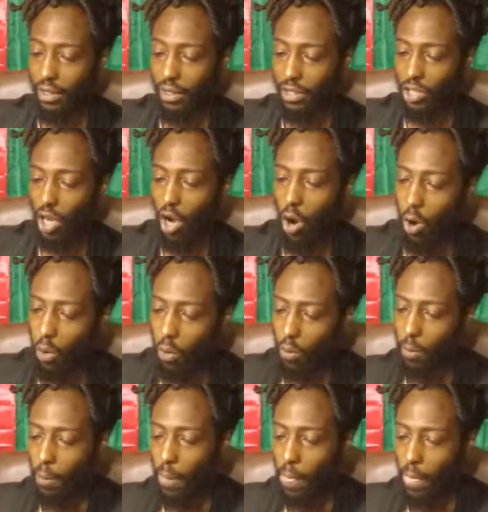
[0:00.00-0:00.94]

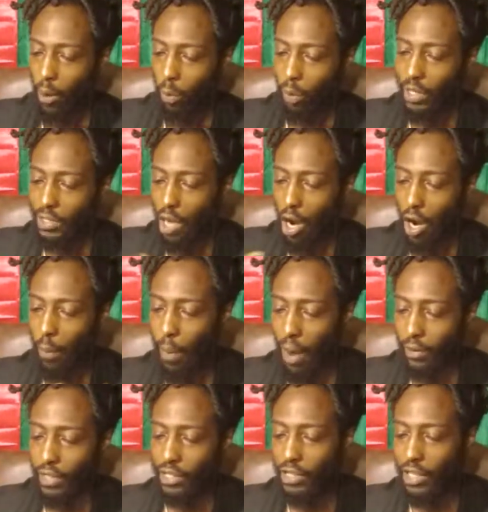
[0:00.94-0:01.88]
So, we talk
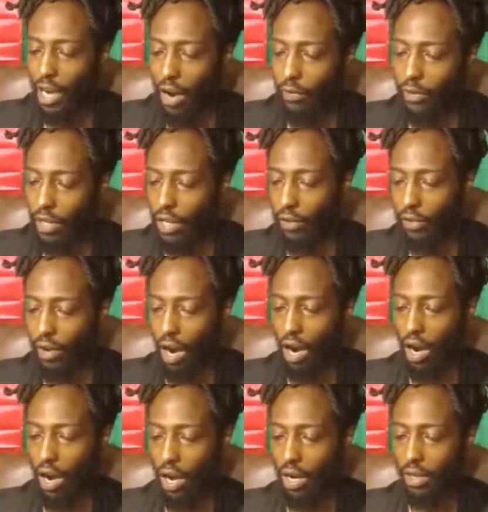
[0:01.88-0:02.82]
about this covenant of
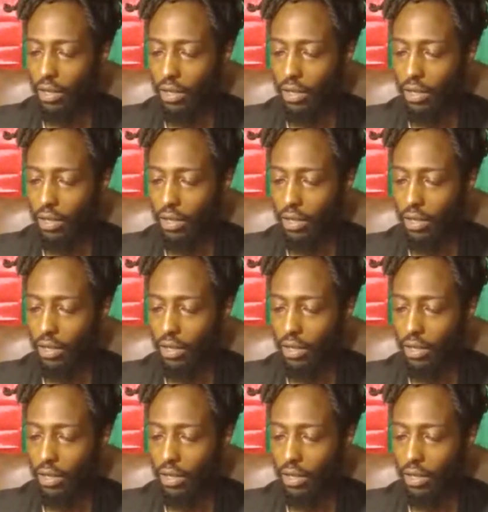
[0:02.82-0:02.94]
God.